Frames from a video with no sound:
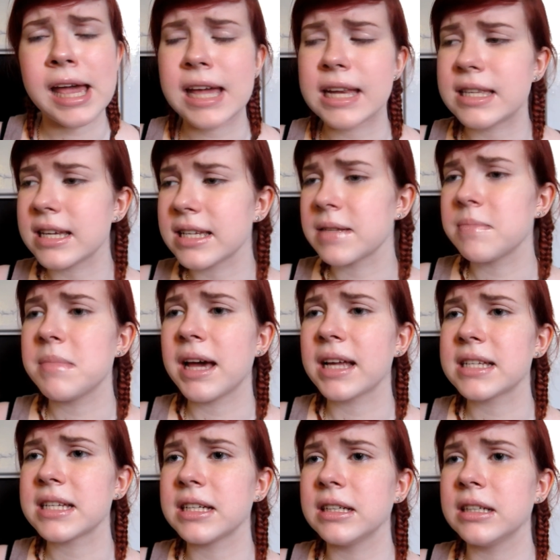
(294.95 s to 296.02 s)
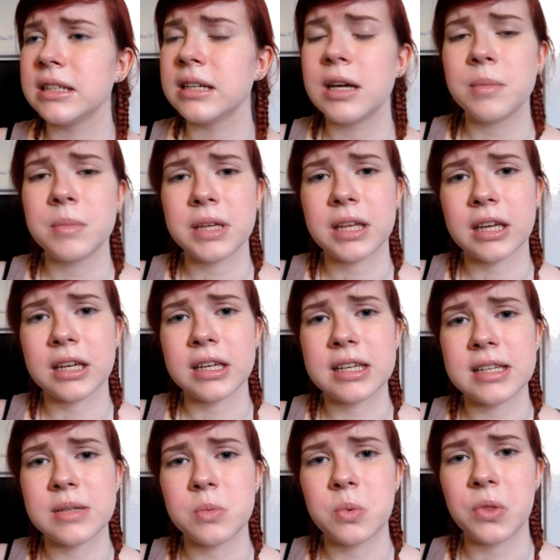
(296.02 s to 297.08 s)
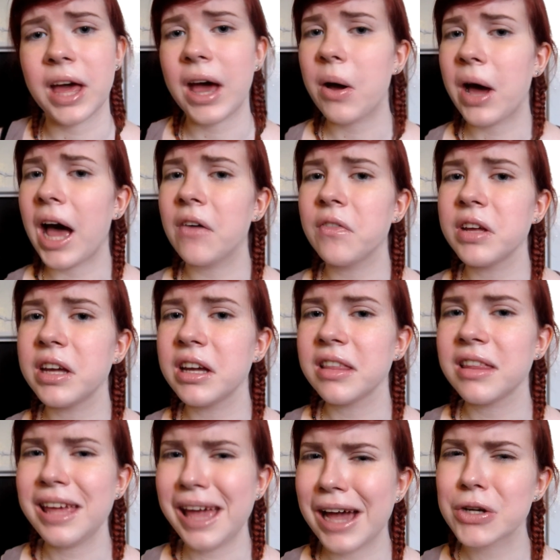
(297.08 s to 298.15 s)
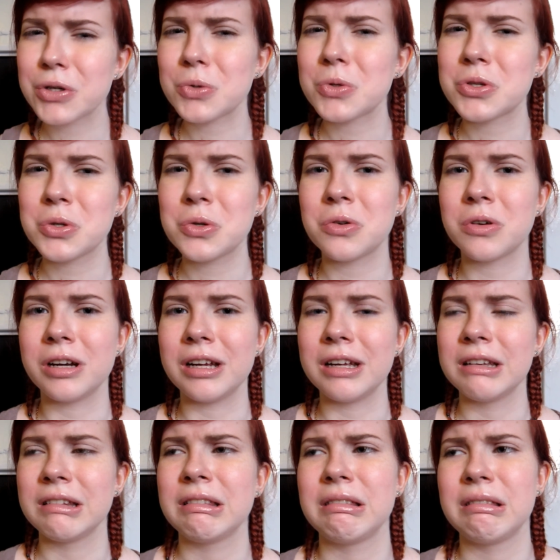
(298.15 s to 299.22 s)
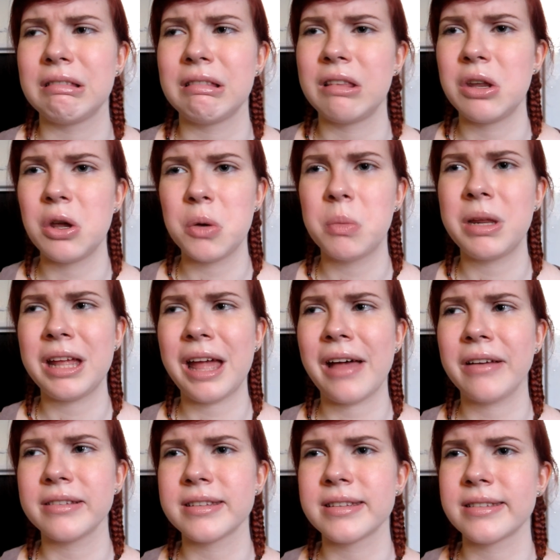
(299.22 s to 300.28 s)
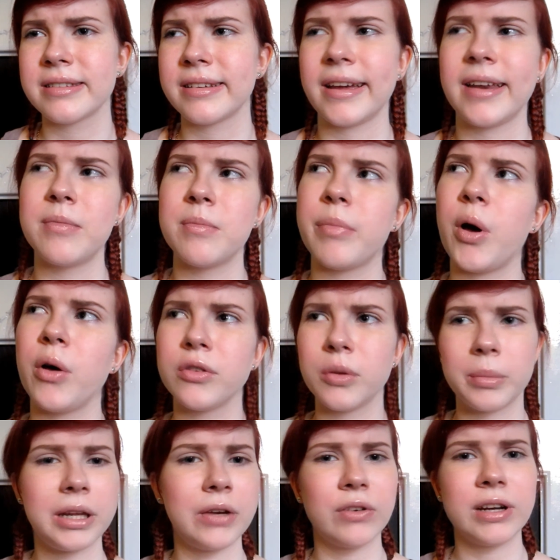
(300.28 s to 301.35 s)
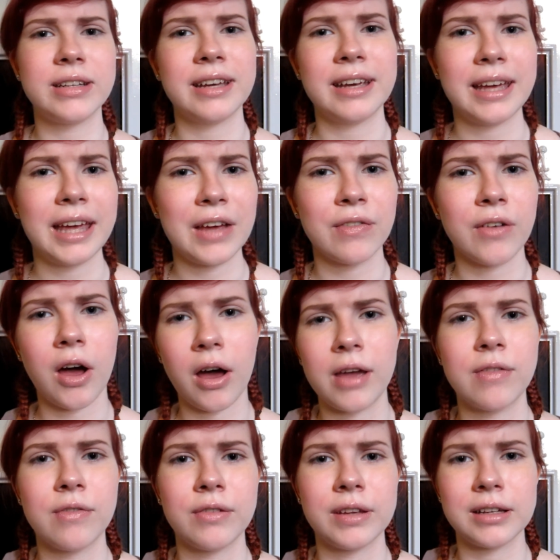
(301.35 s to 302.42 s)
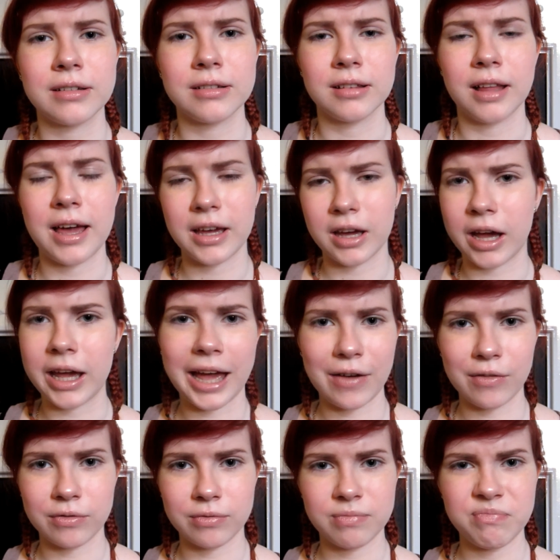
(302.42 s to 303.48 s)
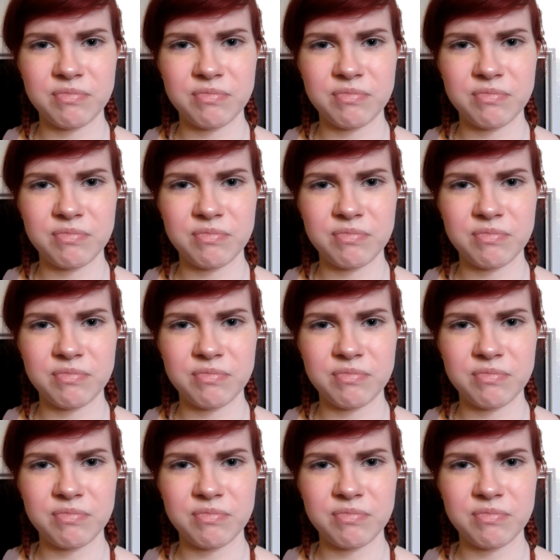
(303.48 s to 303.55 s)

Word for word: it doesn't matter, because without having the actual story, Nobody else can possibly read it if I feel like I have